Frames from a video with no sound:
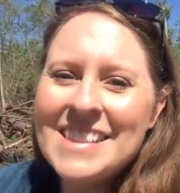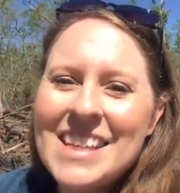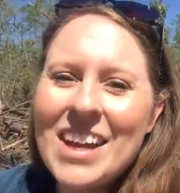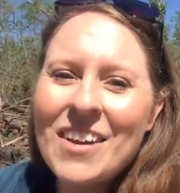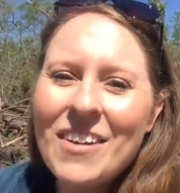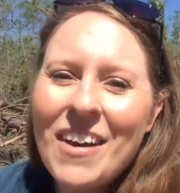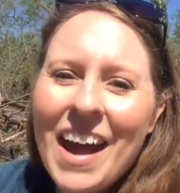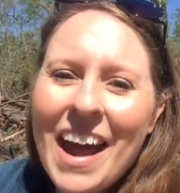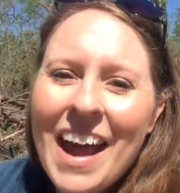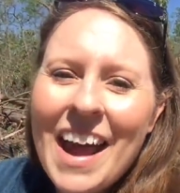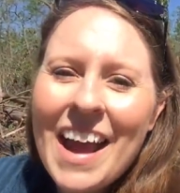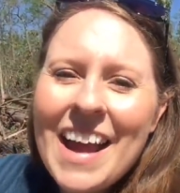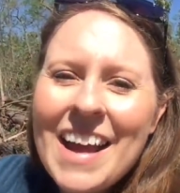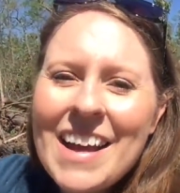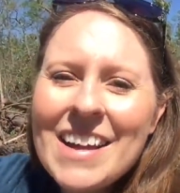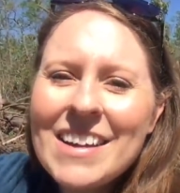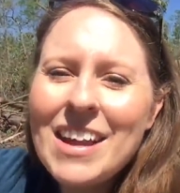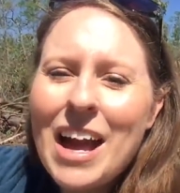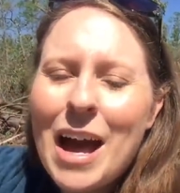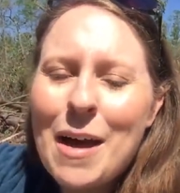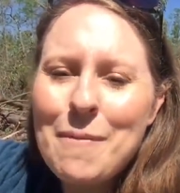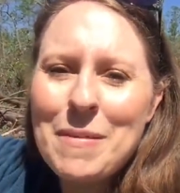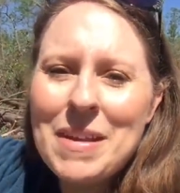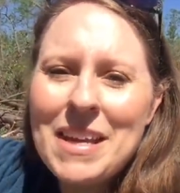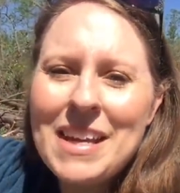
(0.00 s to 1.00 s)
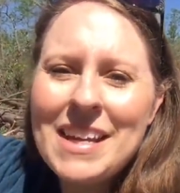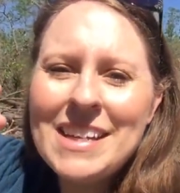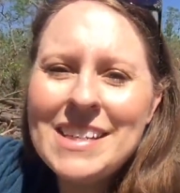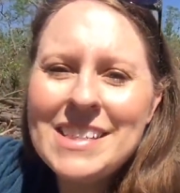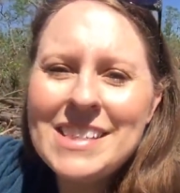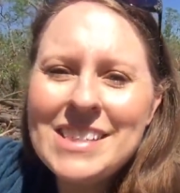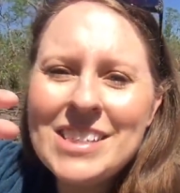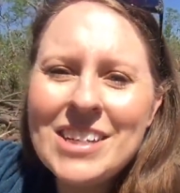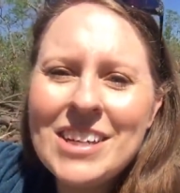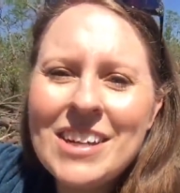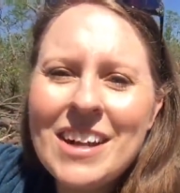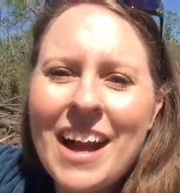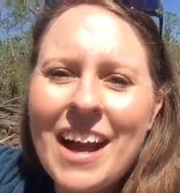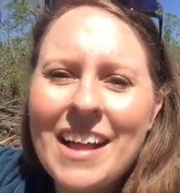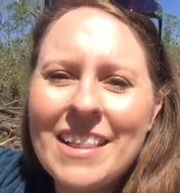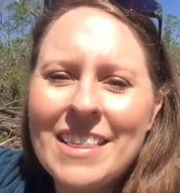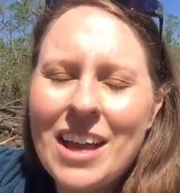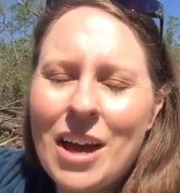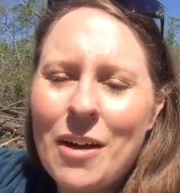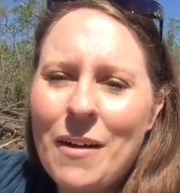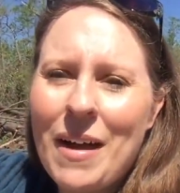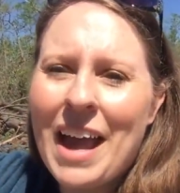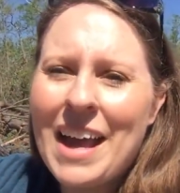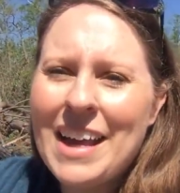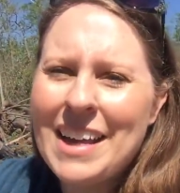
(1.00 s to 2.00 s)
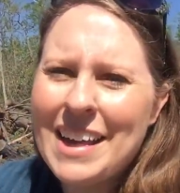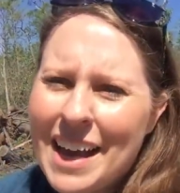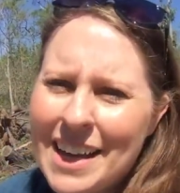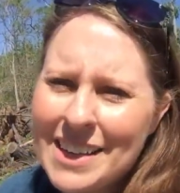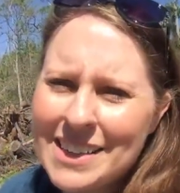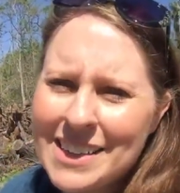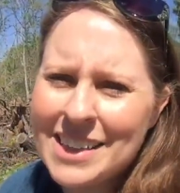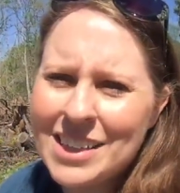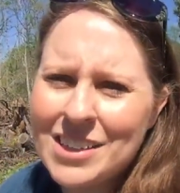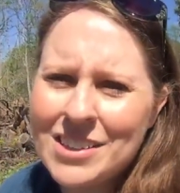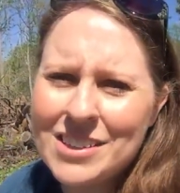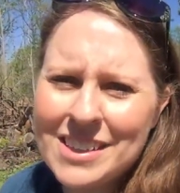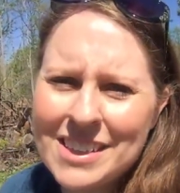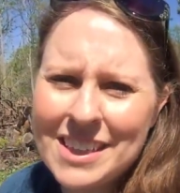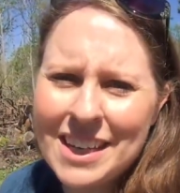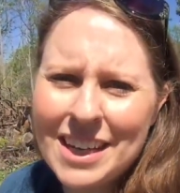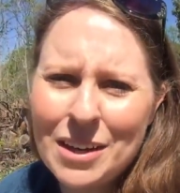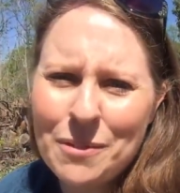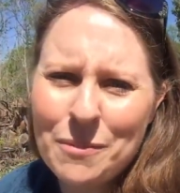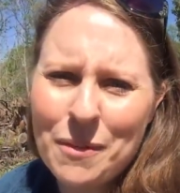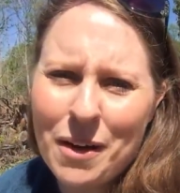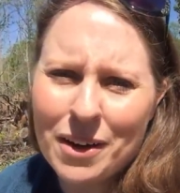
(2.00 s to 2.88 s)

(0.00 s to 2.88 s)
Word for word: So hey, happy Easter. Hello. Hey, Yasir Z.